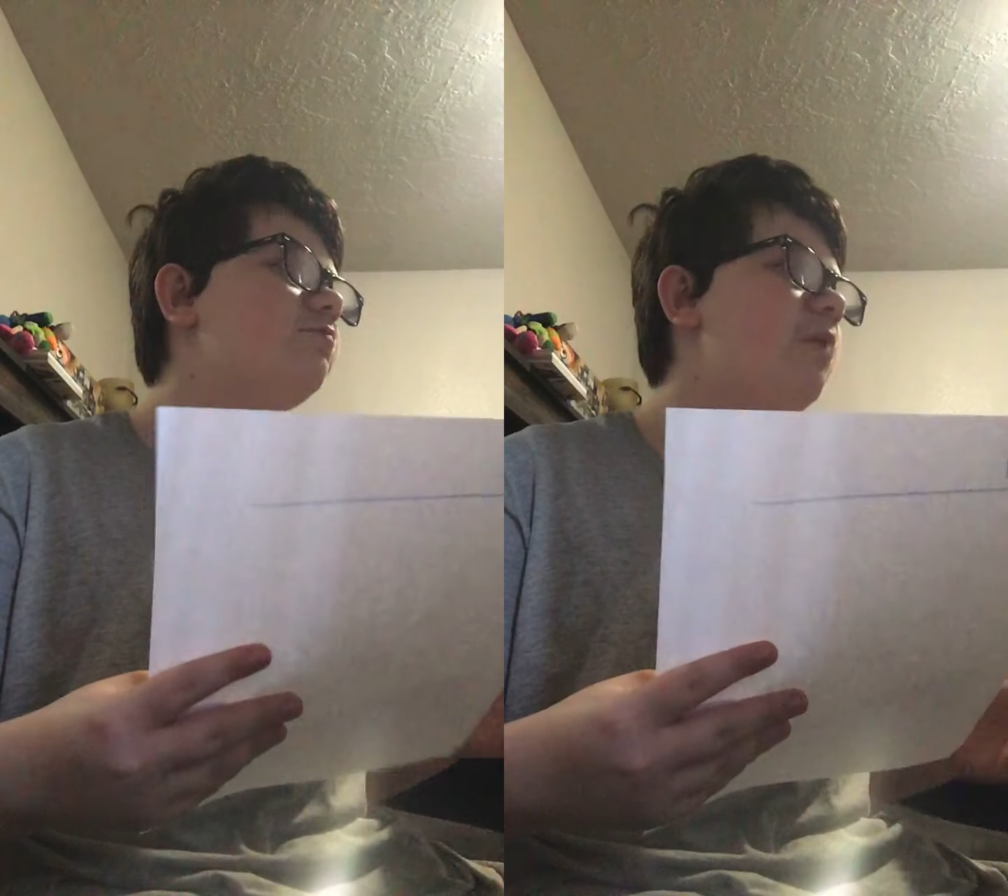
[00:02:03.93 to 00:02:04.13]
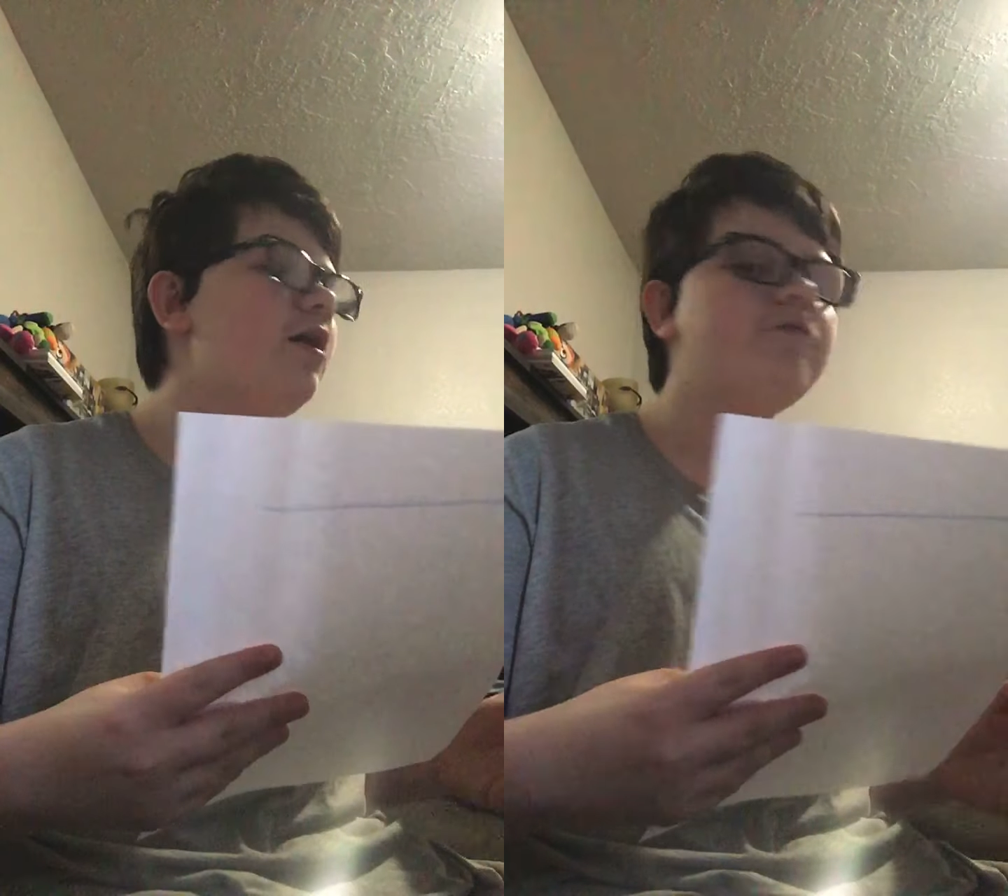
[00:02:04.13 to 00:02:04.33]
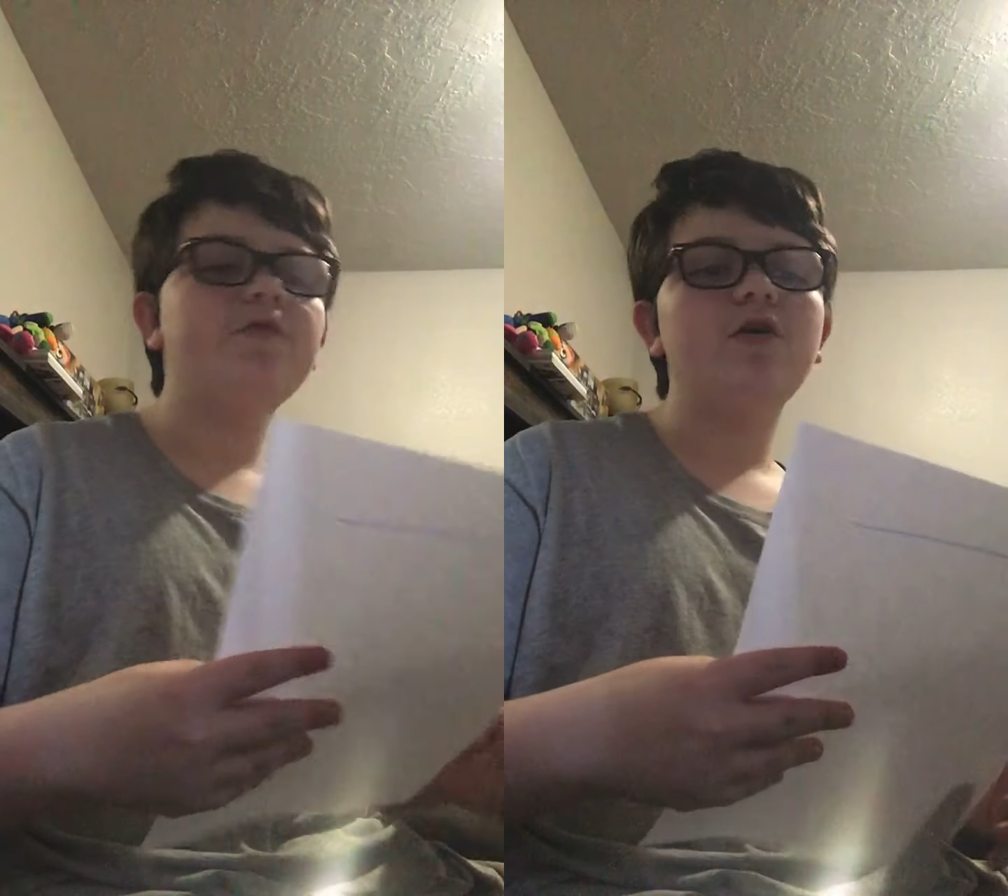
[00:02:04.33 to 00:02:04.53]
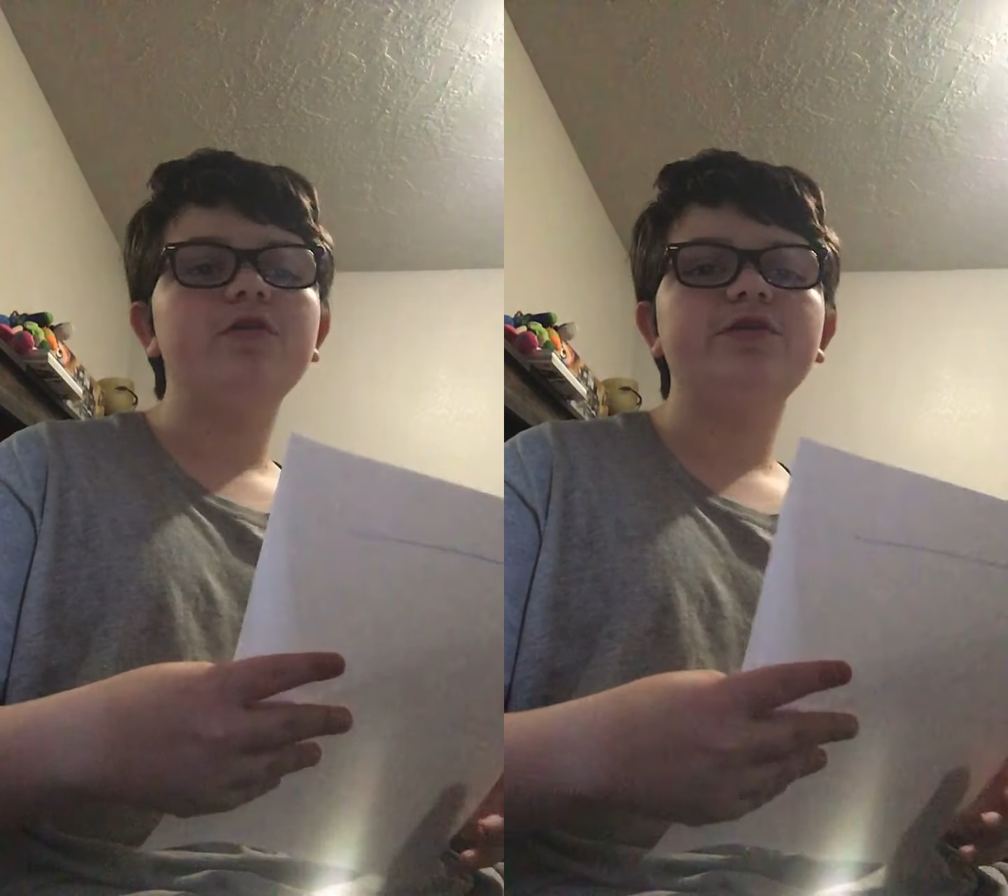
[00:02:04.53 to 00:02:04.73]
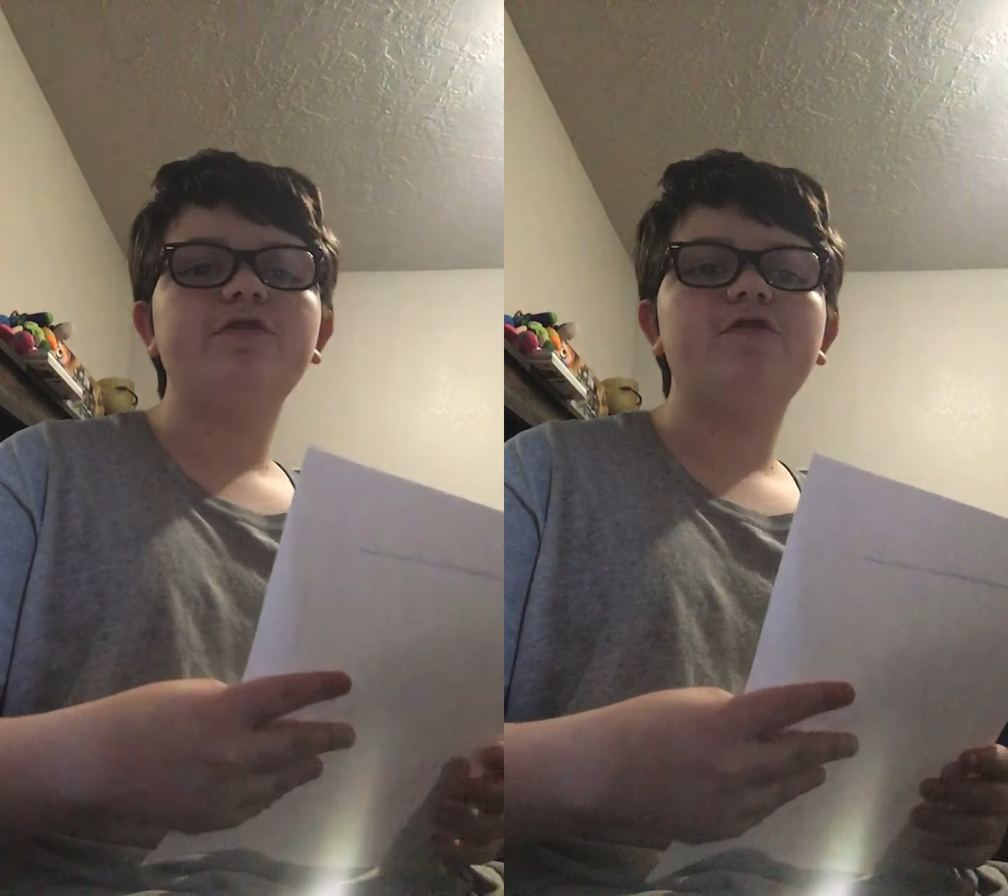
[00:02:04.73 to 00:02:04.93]
Probably with
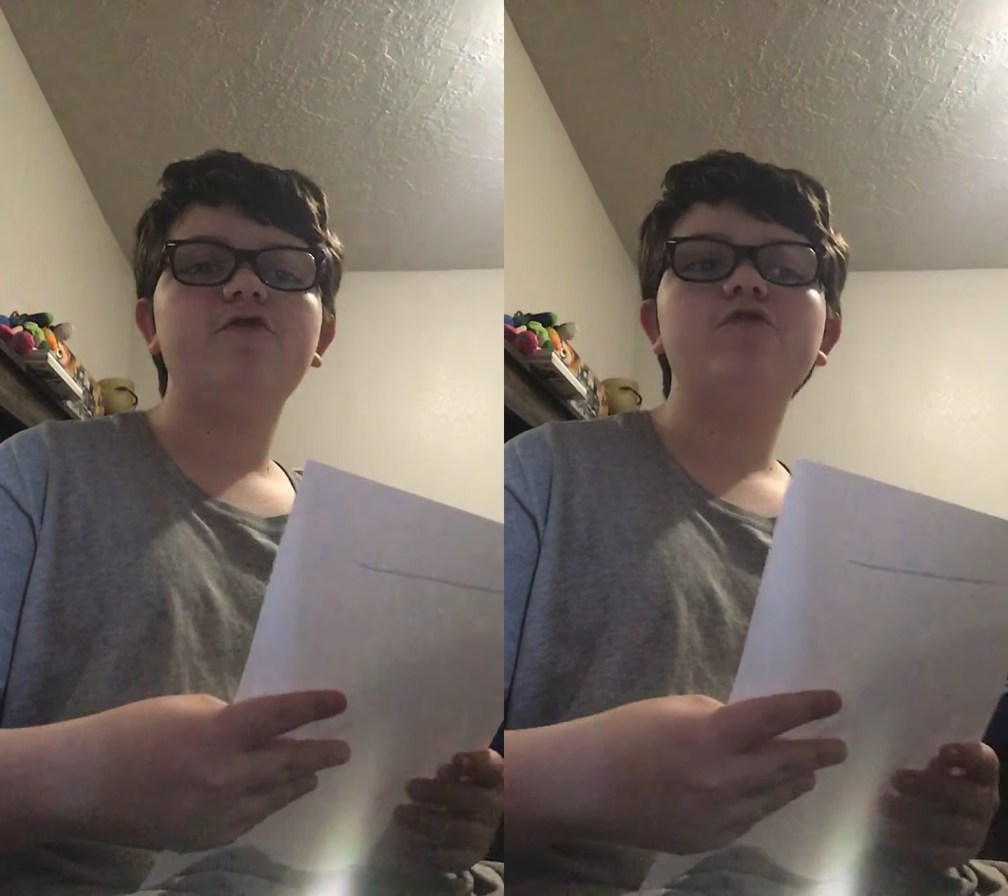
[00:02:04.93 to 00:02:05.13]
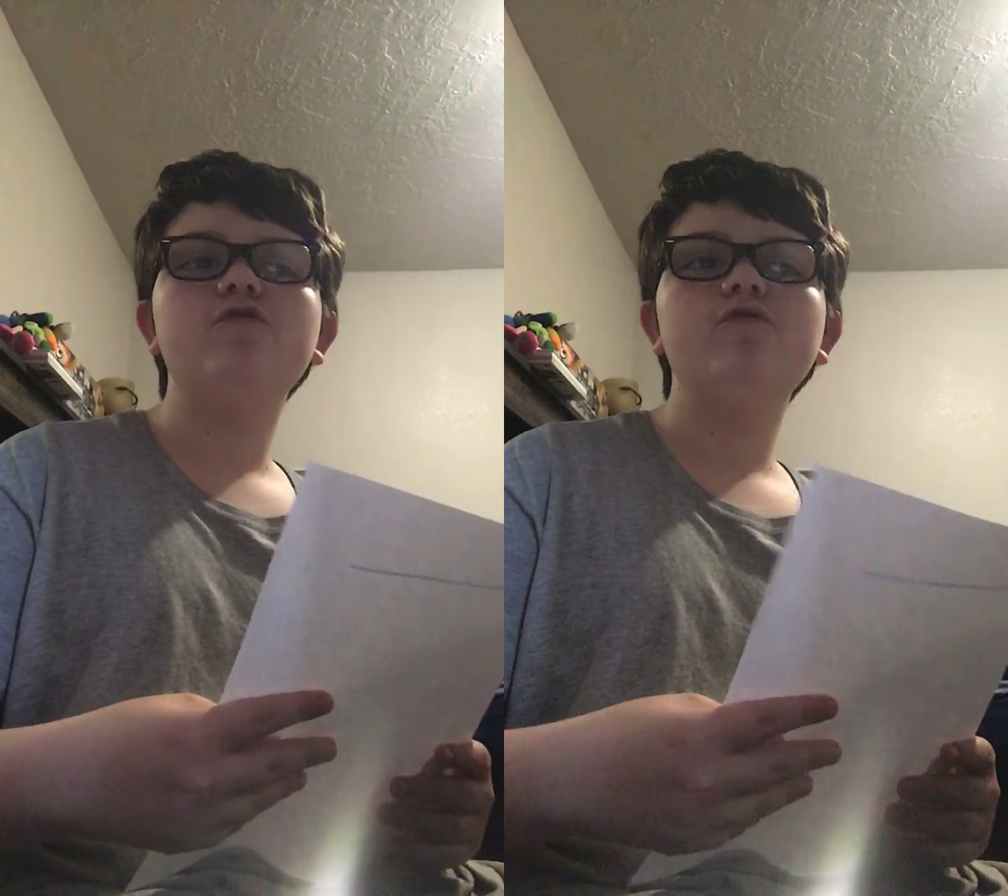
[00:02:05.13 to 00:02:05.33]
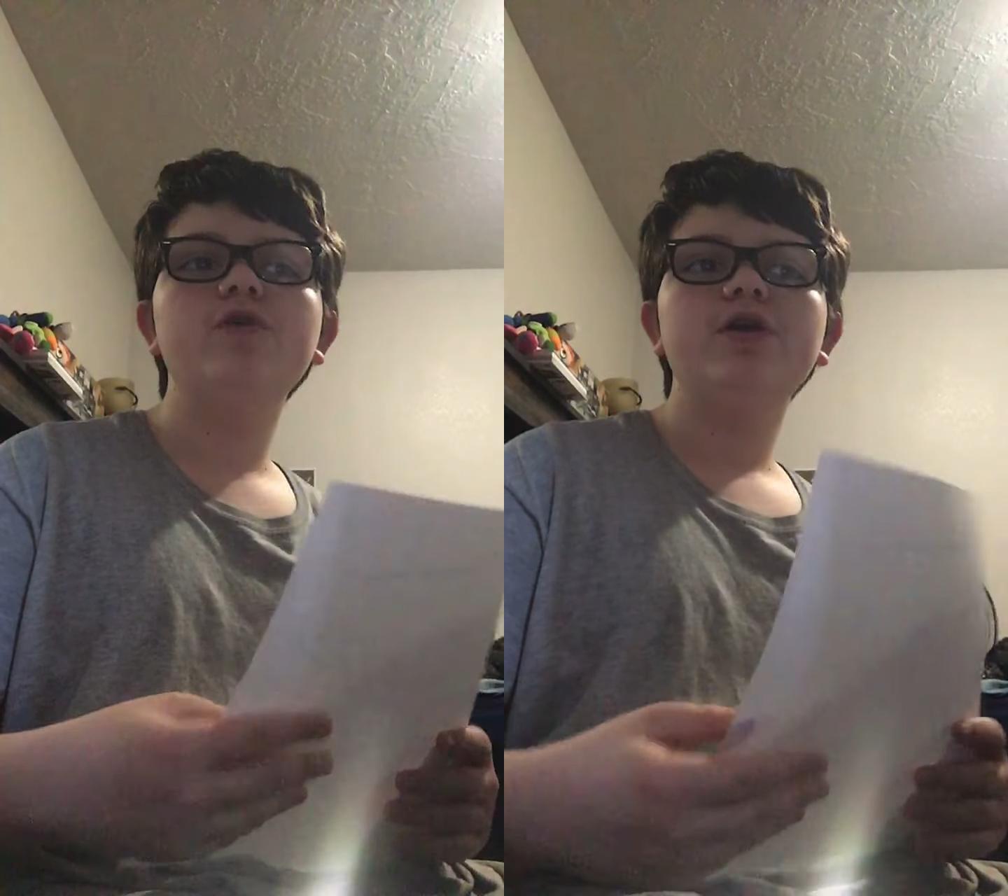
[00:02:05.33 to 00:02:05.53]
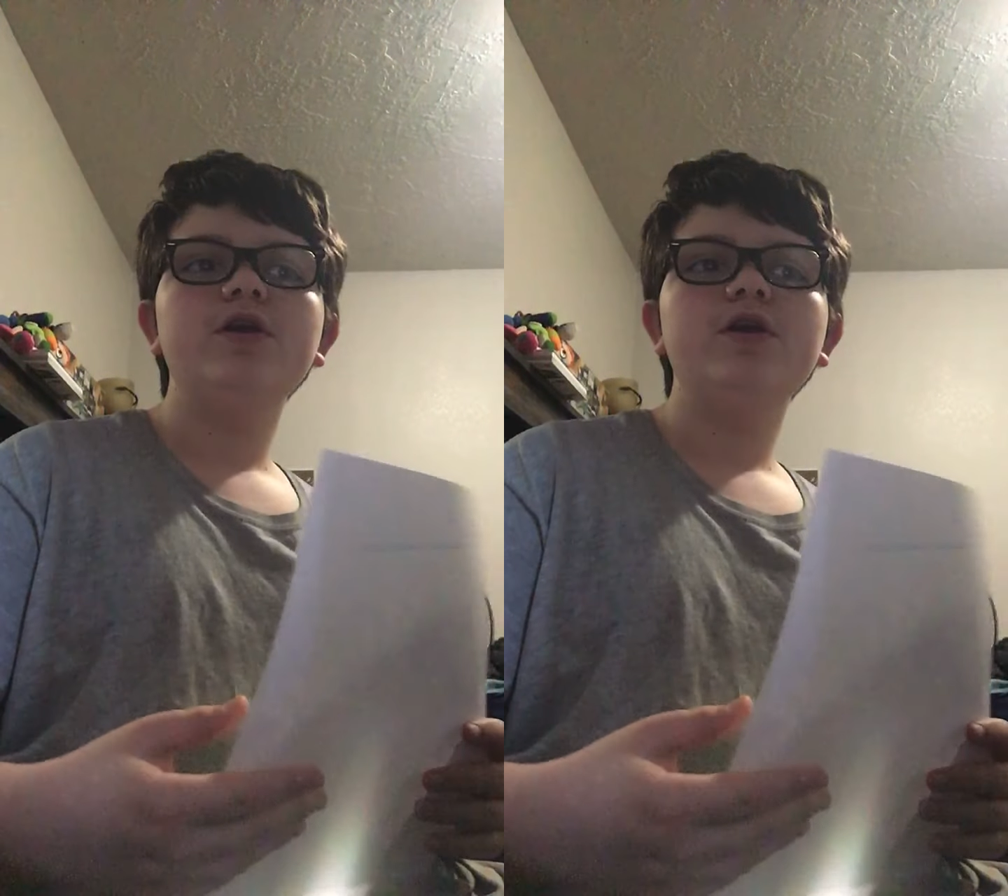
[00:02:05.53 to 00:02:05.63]
only the two.